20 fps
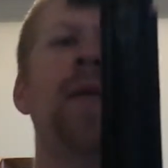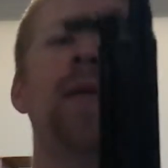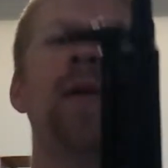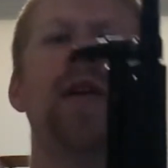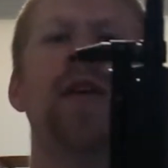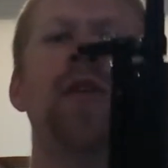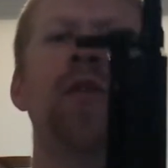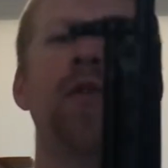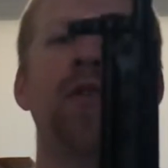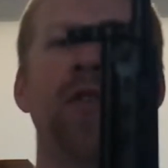
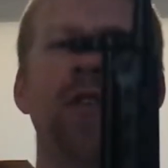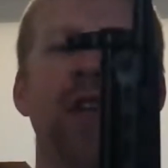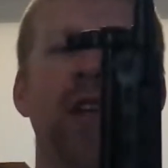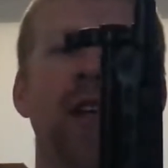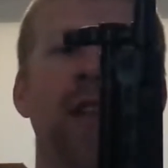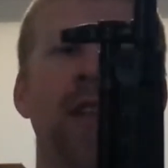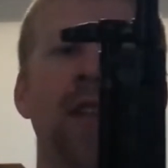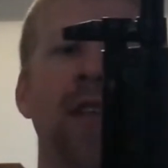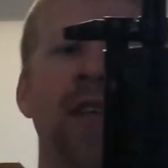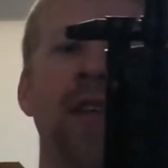in order to
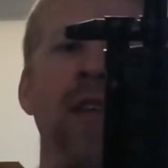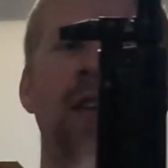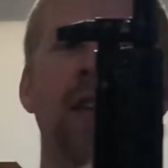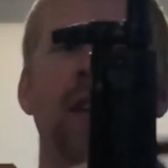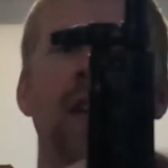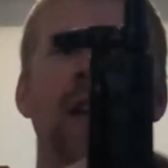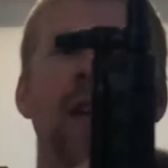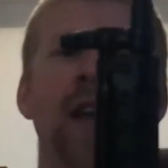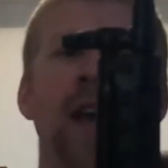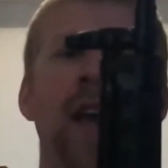get the
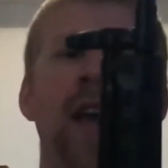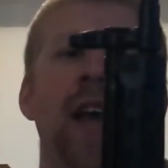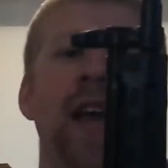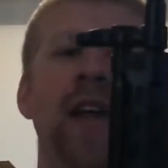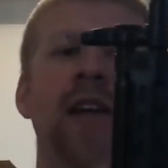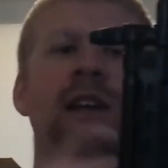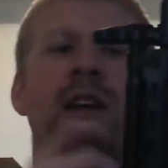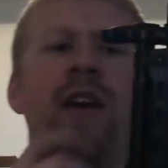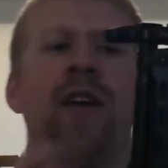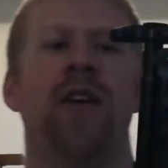
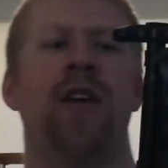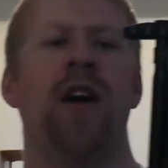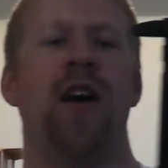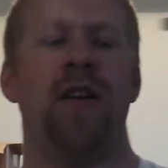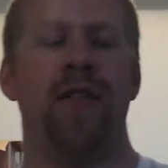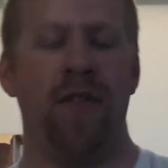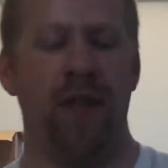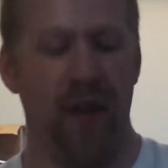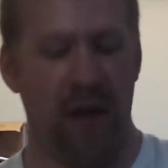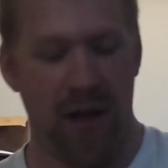handguard
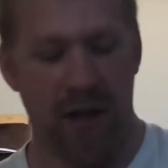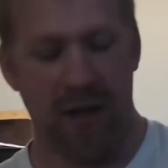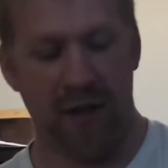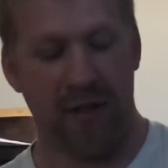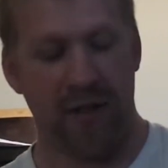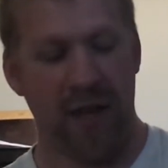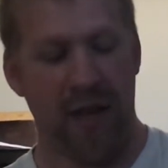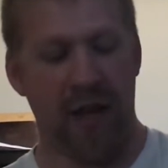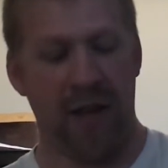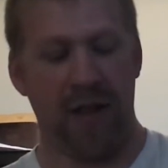off, it's
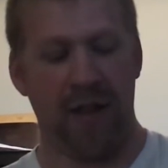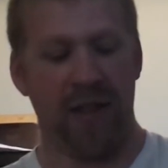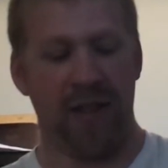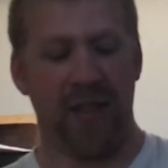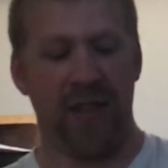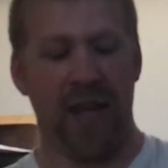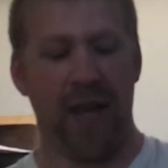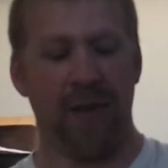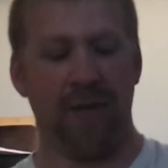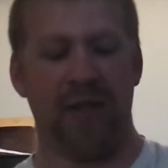got the
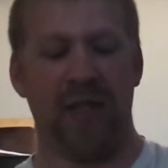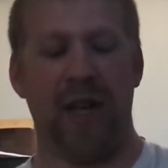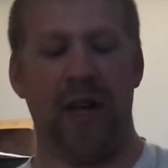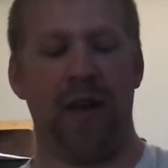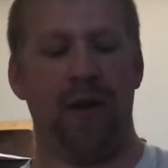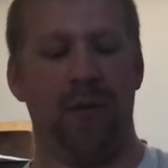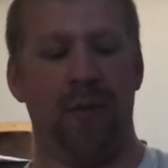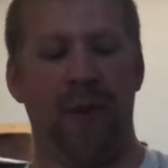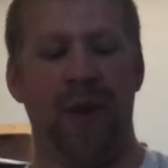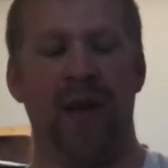same
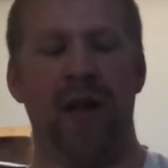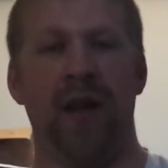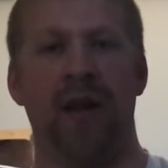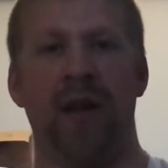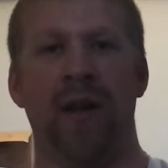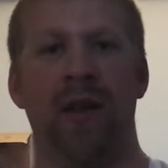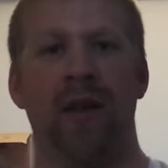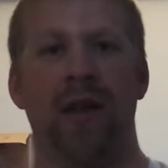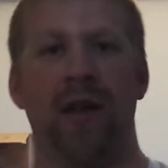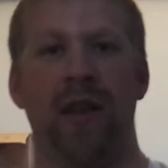style pin
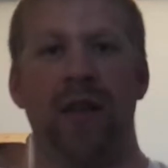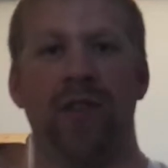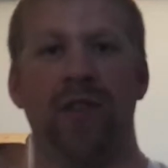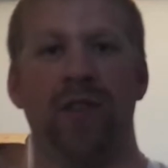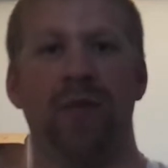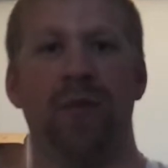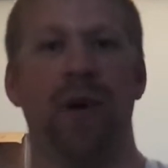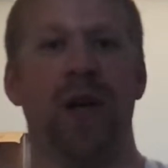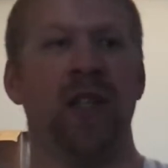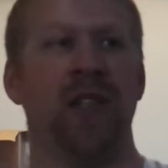as your
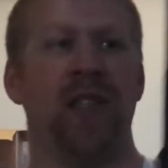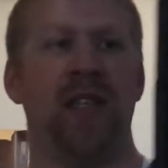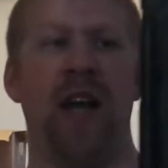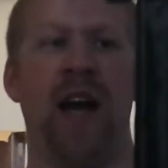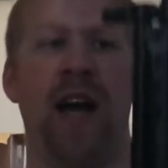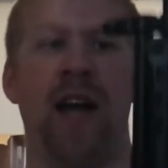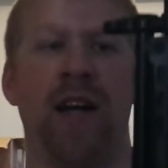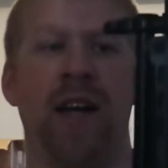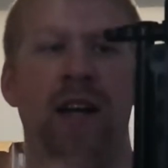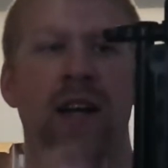
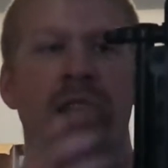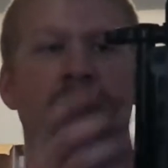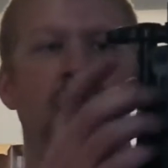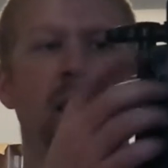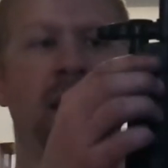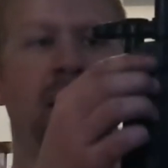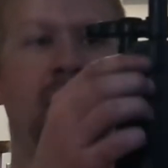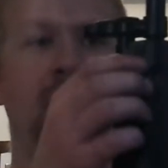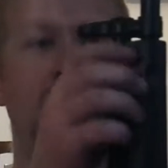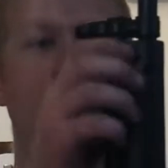buttstock,
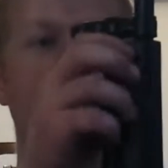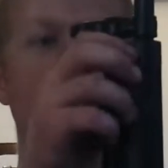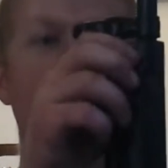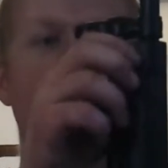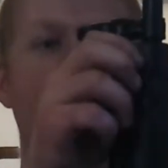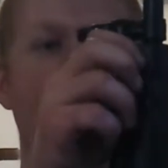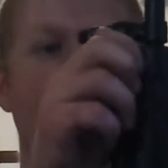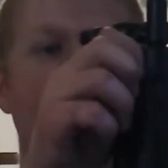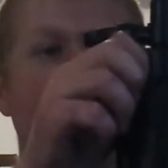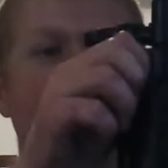
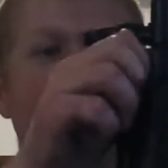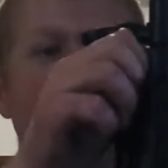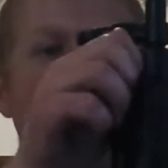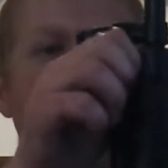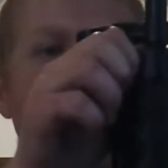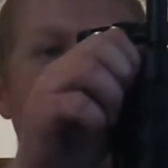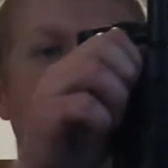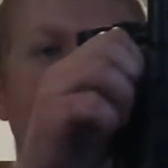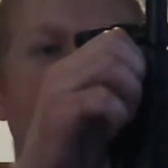one, and